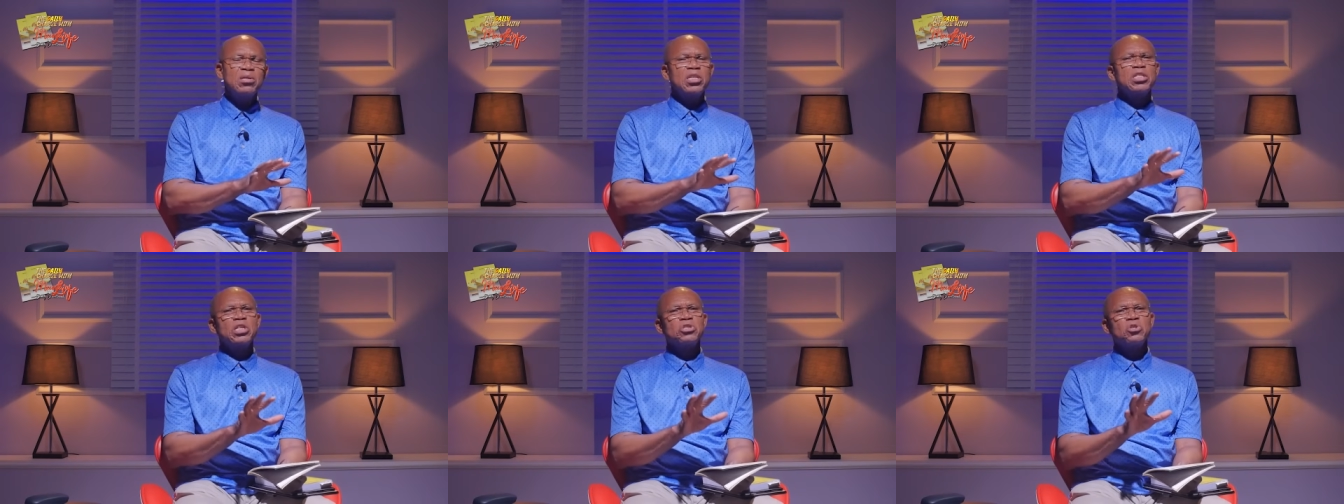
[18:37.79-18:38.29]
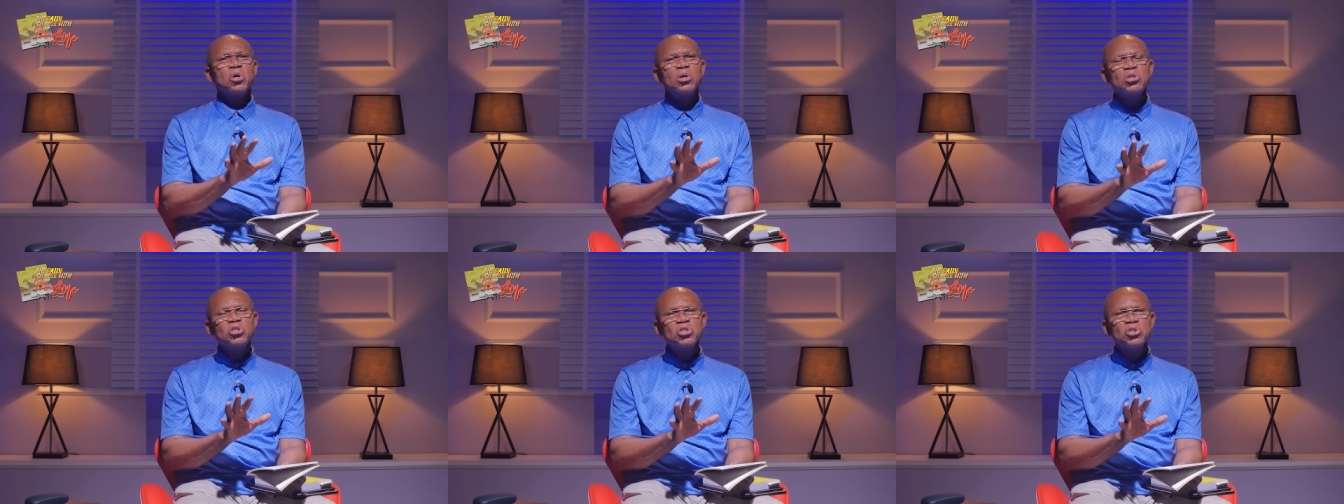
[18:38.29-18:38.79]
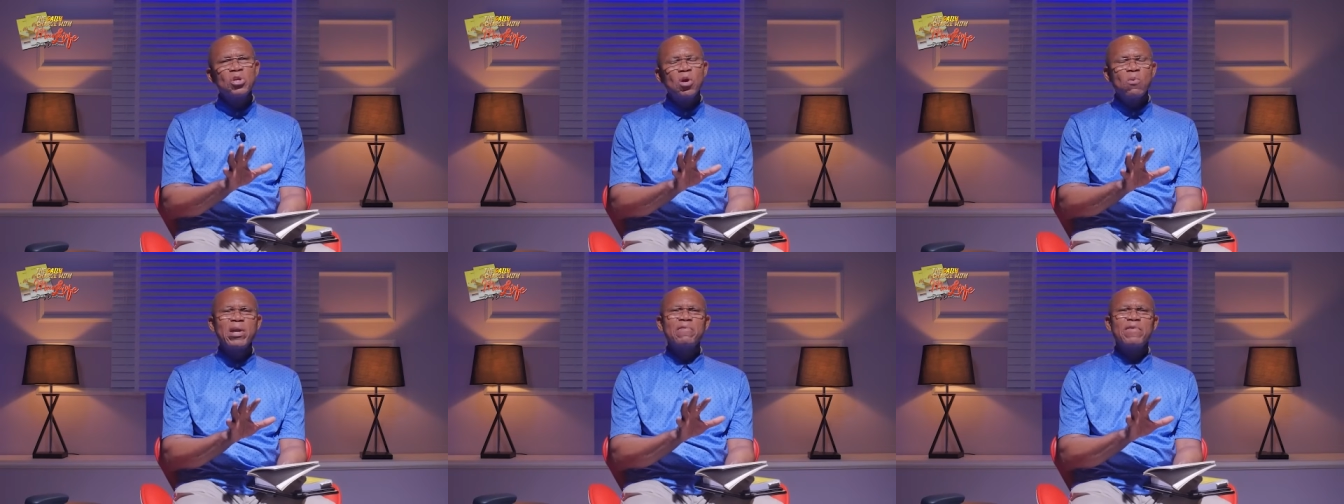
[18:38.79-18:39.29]
in the church,
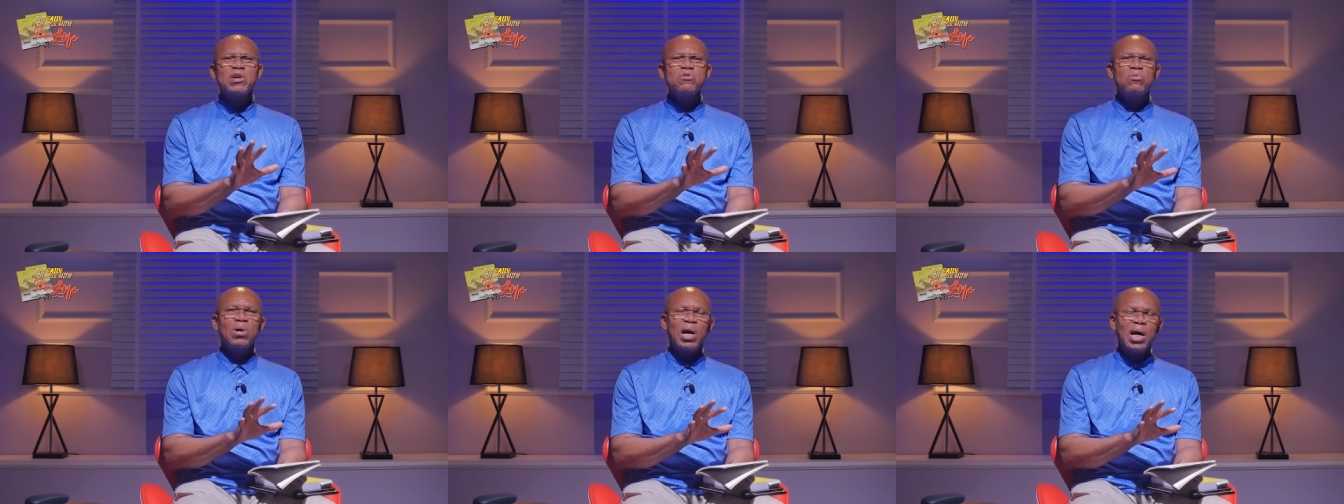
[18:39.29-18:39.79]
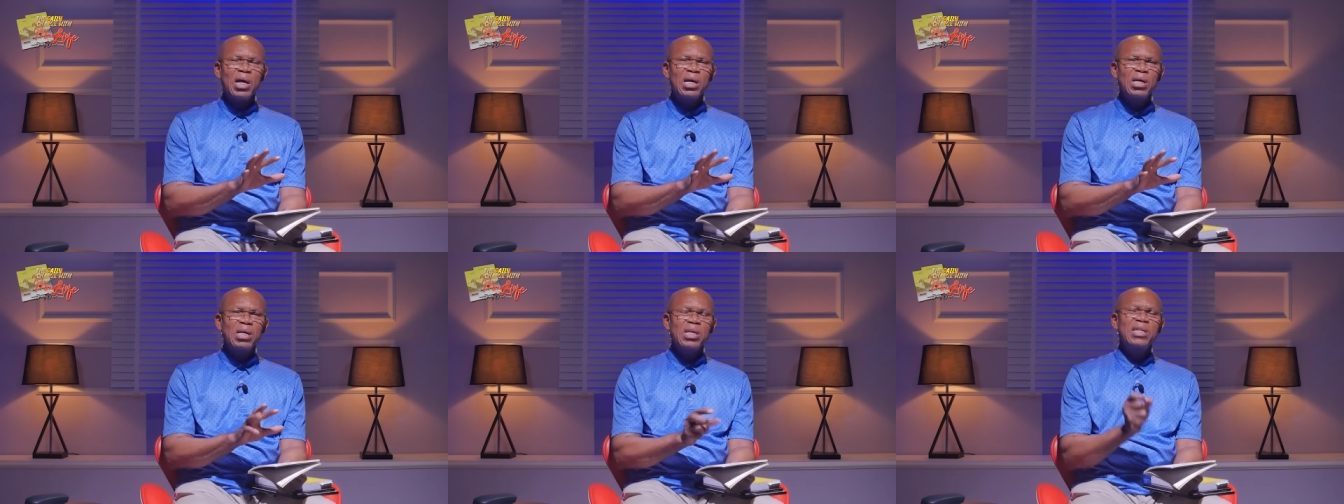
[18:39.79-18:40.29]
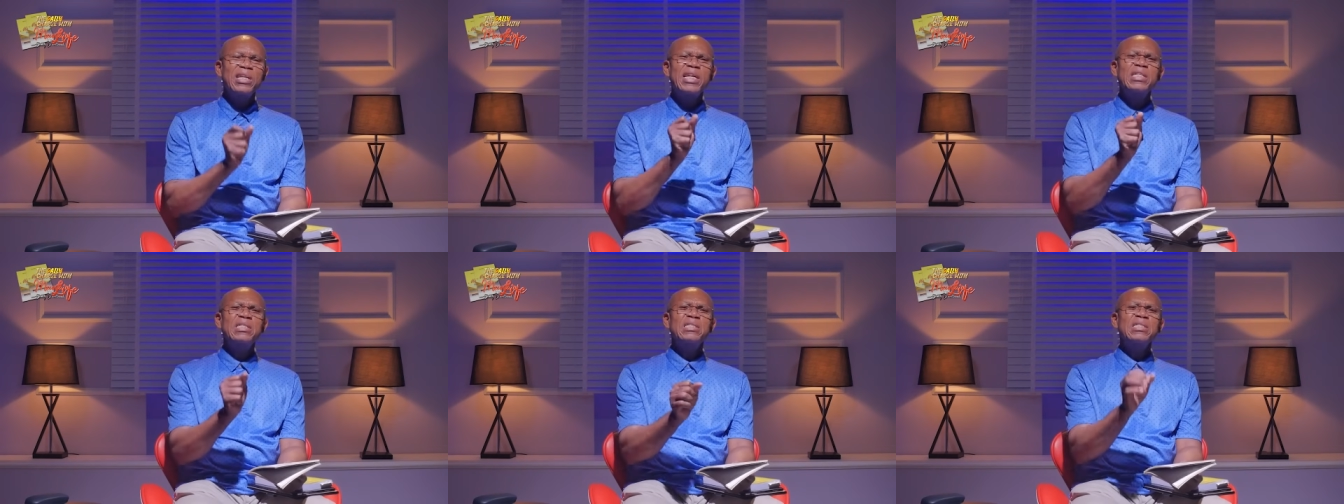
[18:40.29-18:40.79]
wherever you are,
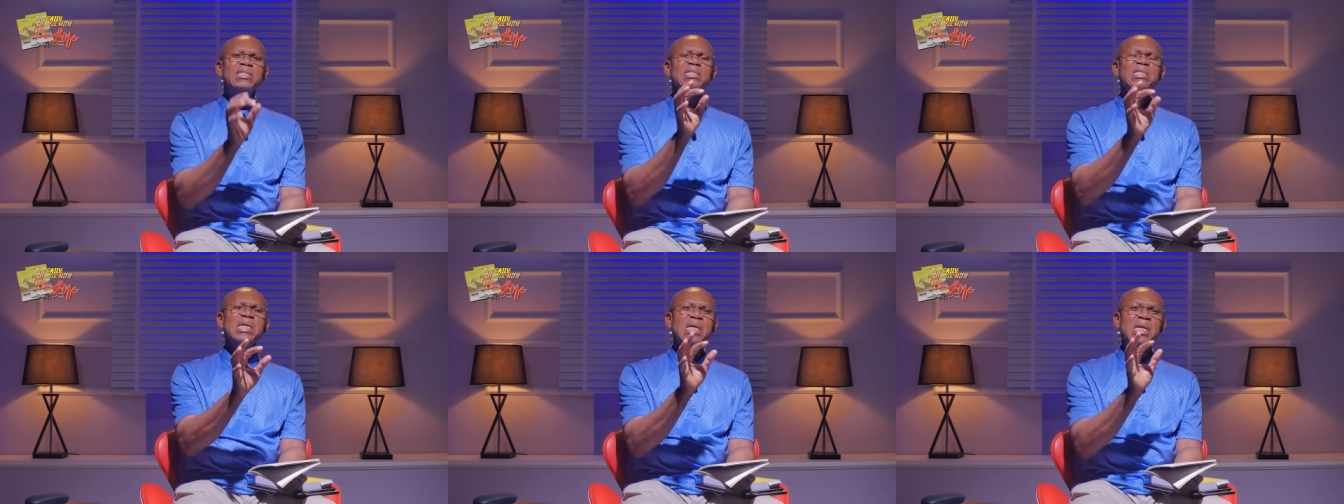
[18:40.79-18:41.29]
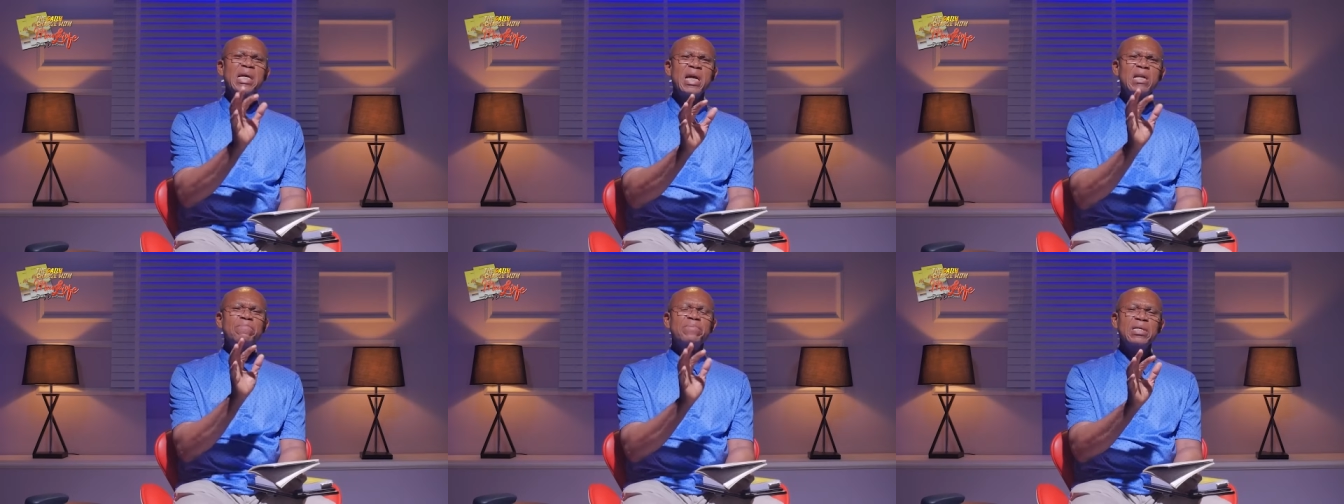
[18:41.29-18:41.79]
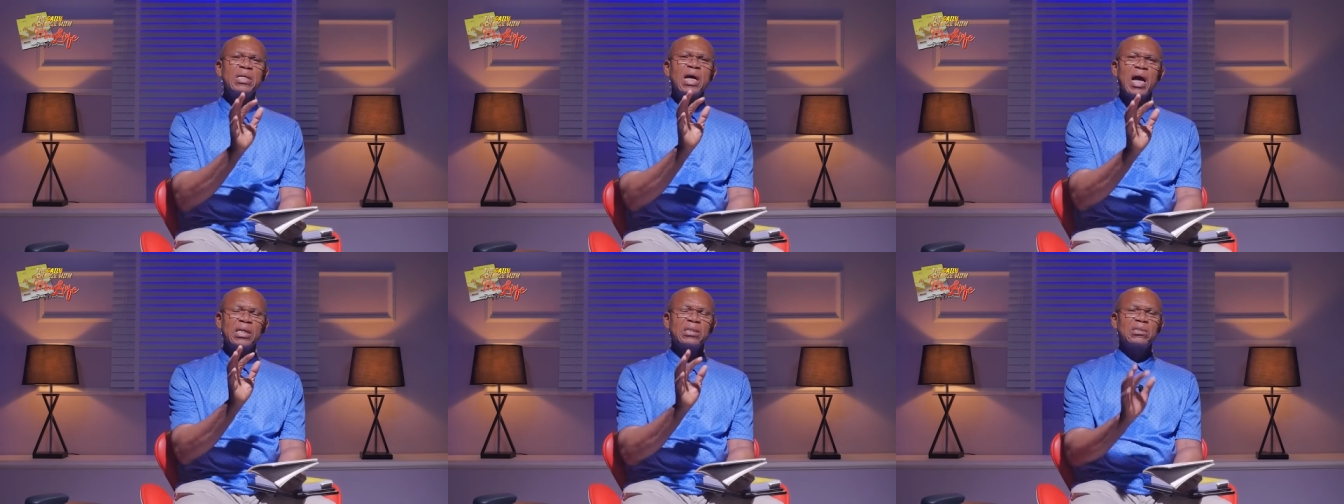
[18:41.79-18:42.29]
lending a helping
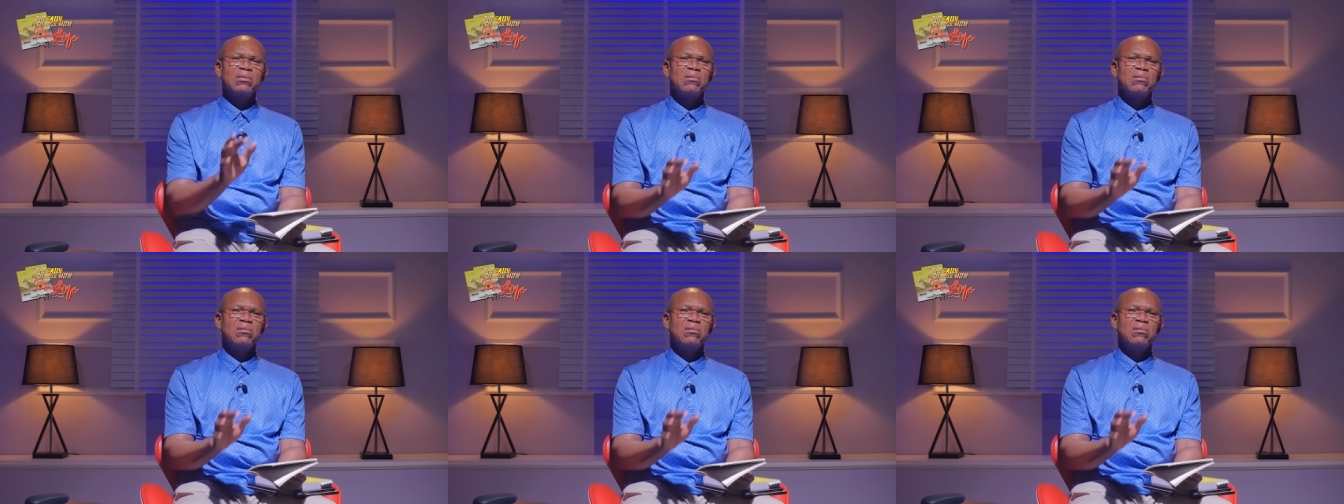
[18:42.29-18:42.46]
hand.